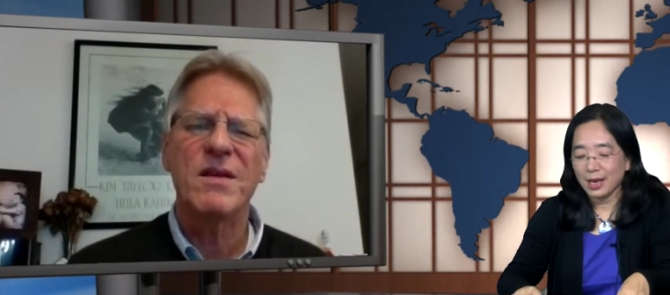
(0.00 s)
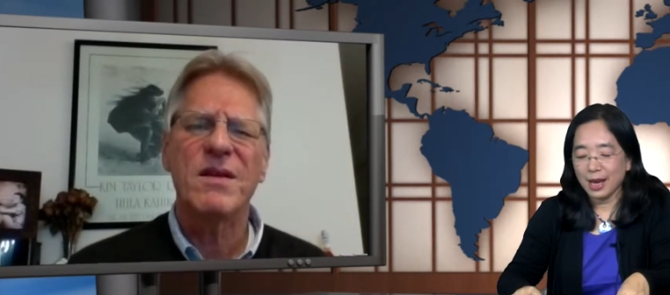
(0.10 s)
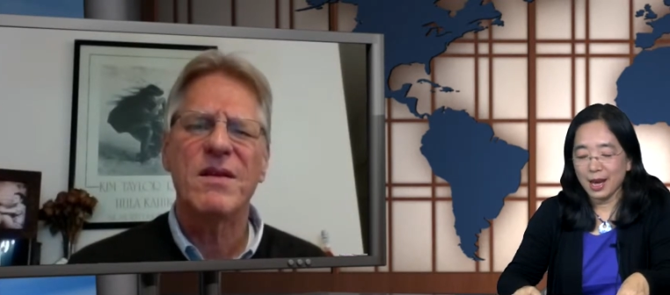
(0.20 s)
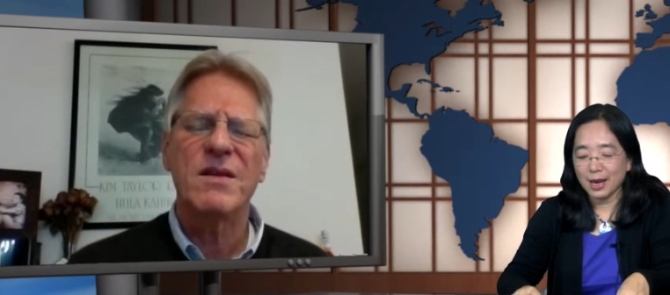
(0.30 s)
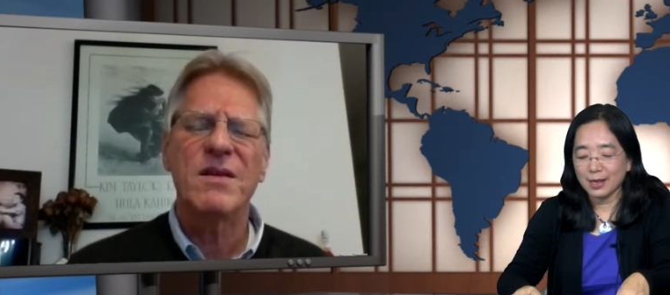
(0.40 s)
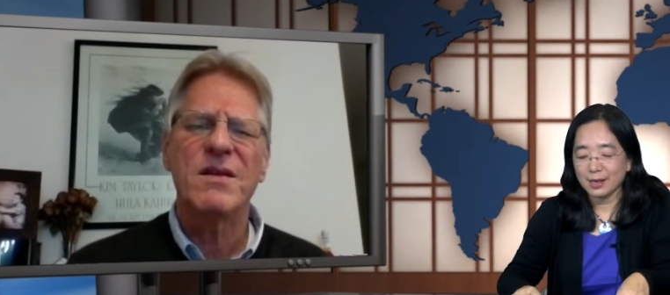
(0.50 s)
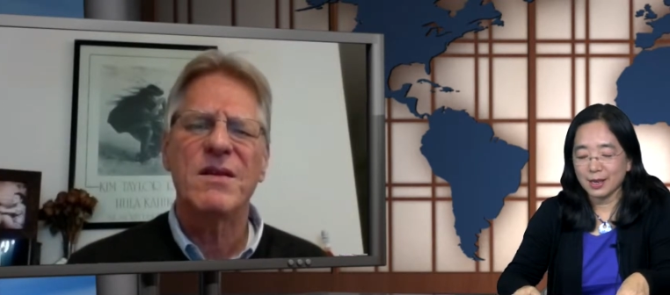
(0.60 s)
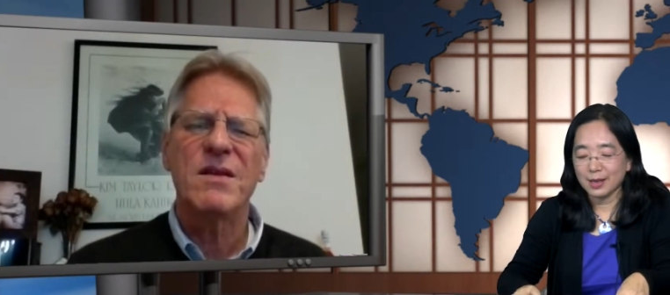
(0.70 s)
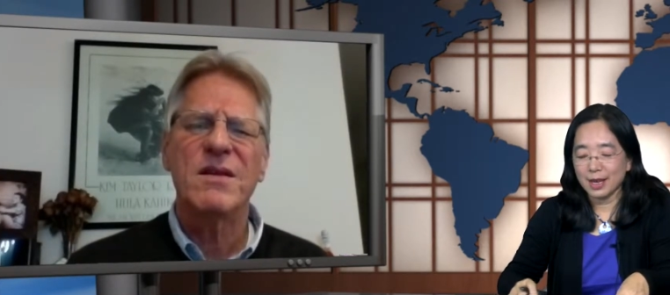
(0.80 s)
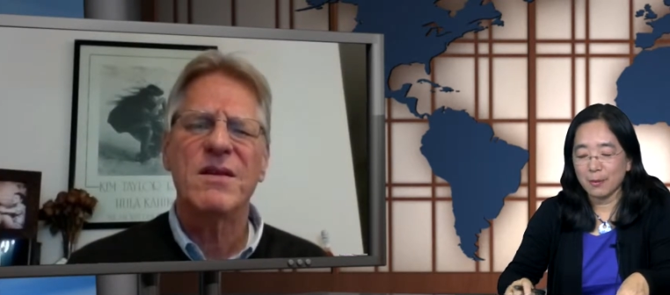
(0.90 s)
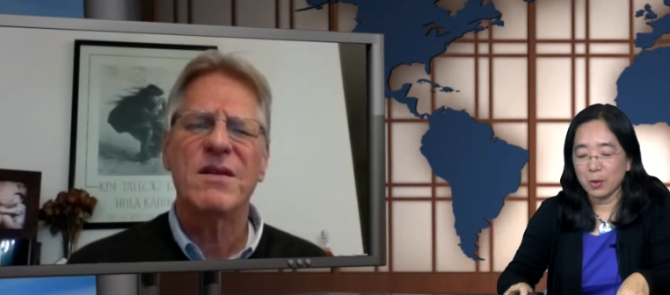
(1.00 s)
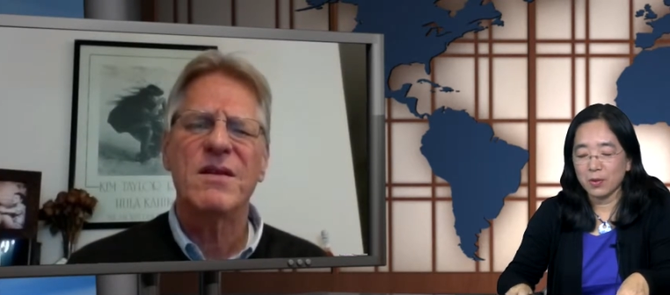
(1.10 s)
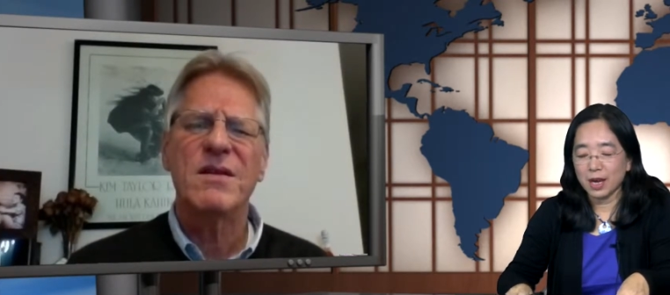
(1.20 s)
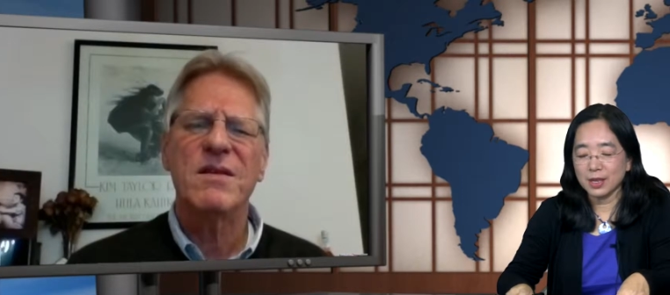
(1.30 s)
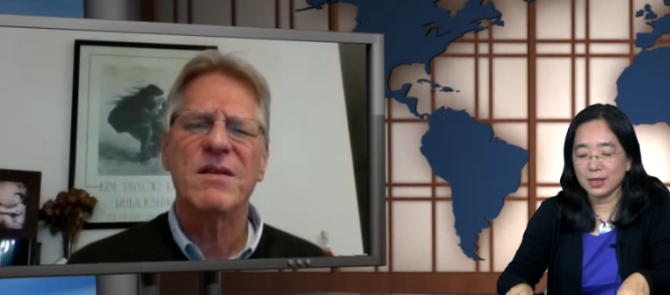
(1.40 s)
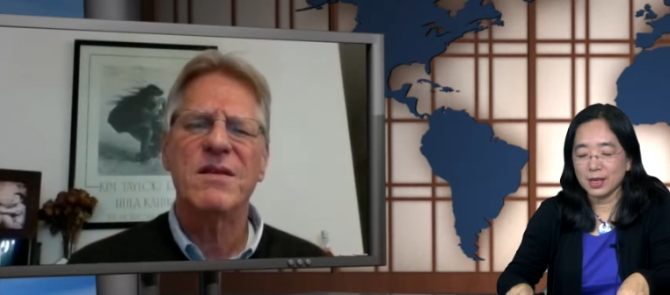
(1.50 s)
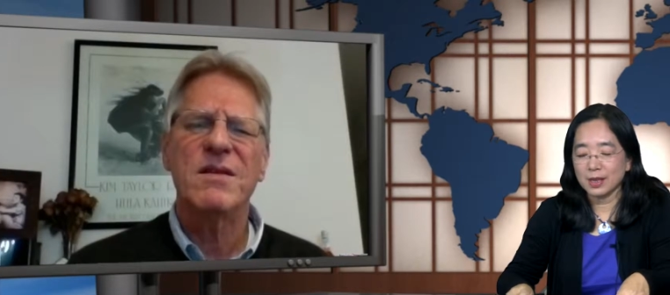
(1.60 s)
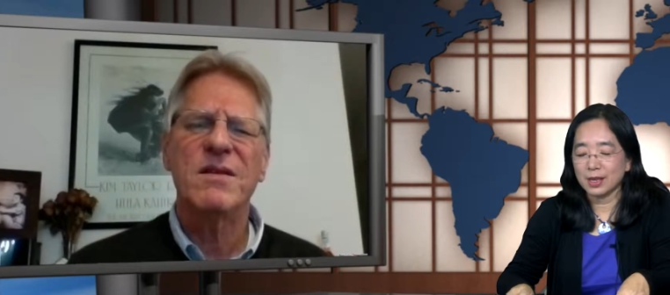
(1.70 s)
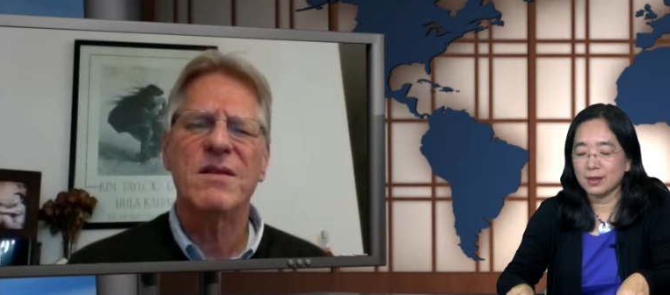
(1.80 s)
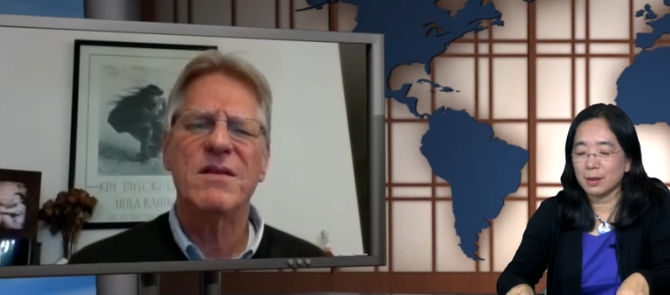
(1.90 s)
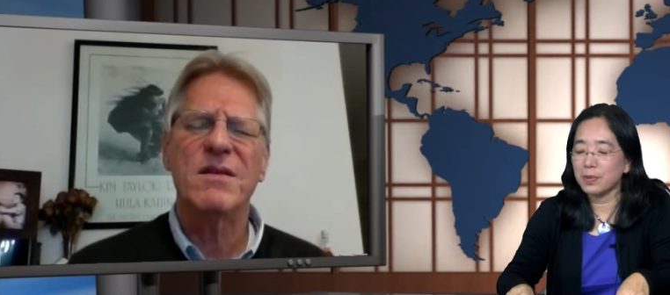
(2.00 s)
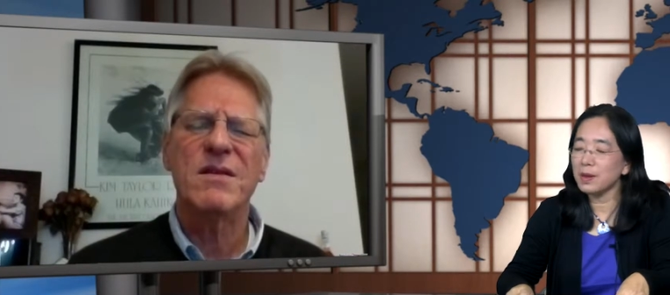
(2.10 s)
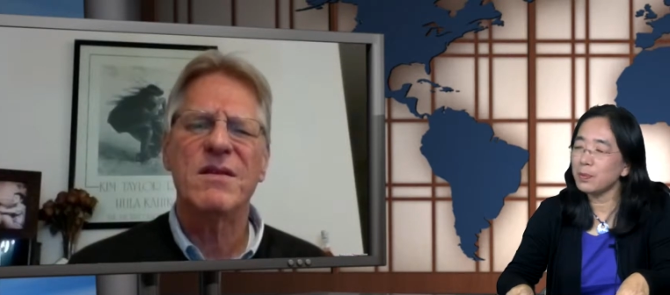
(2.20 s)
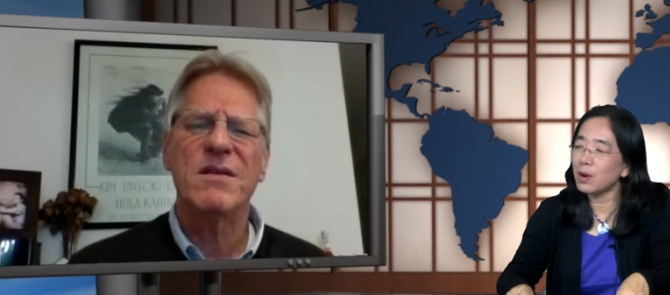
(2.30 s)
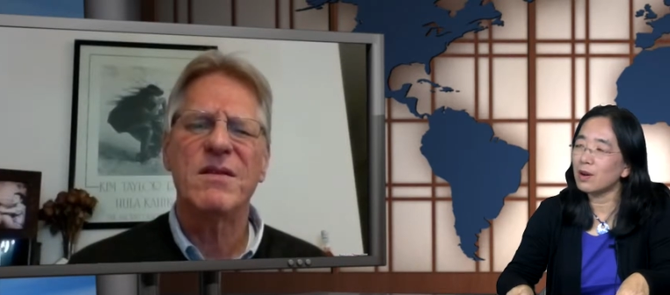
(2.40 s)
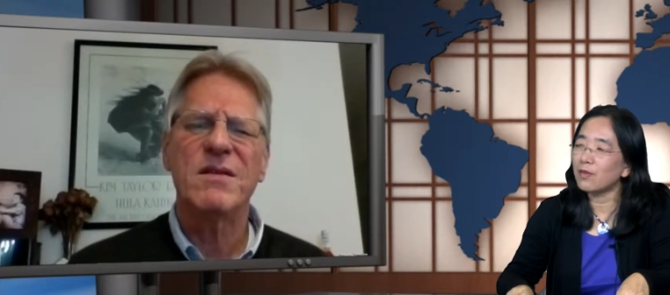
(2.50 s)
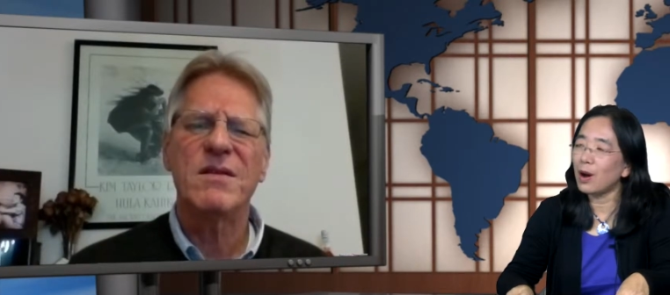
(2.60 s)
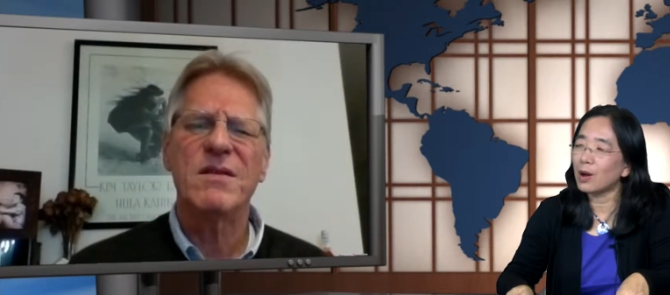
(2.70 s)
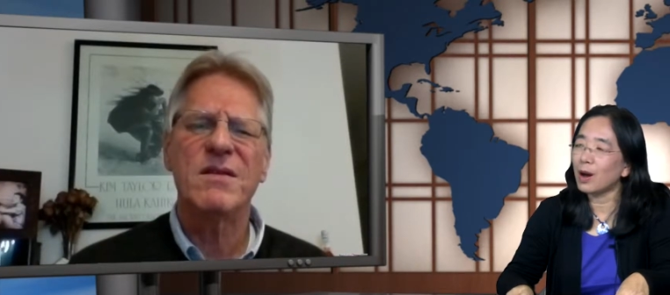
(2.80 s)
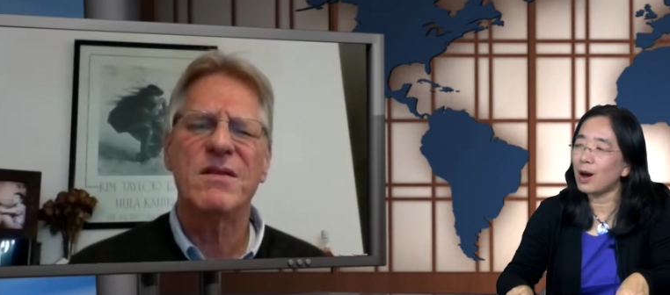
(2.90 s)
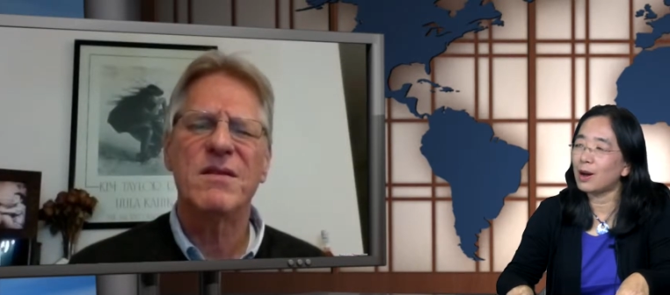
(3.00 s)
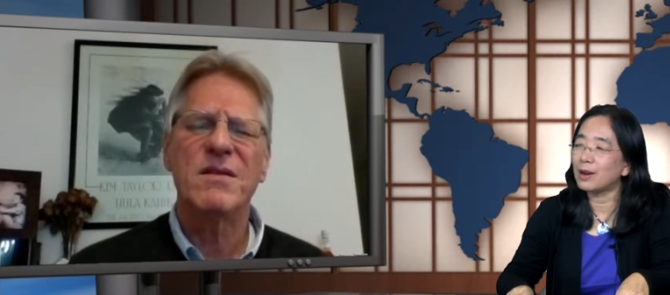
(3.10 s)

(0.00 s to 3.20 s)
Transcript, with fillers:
Speaker 1: and uh, that mobilized the, the, the people of Hong Kong.